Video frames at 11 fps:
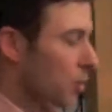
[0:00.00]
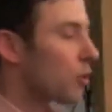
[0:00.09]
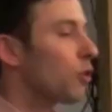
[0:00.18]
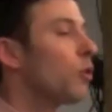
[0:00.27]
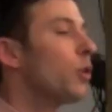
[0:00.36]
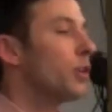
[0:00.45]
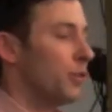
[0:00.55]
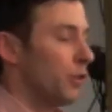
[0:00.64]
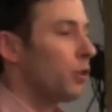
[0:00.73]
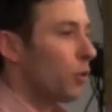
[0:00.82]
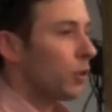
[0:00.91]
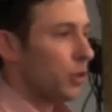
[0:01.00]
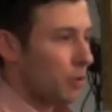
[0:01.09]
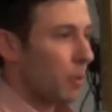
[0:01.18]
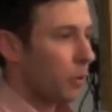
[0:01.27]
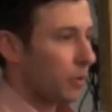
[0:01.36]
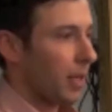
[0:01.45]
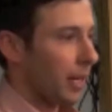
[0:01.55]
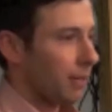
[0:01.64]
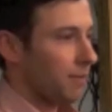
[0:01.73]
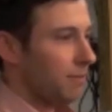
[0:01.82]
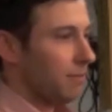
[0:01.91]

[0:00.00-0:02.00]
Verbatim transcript: So the Lord, the Lord spoke that.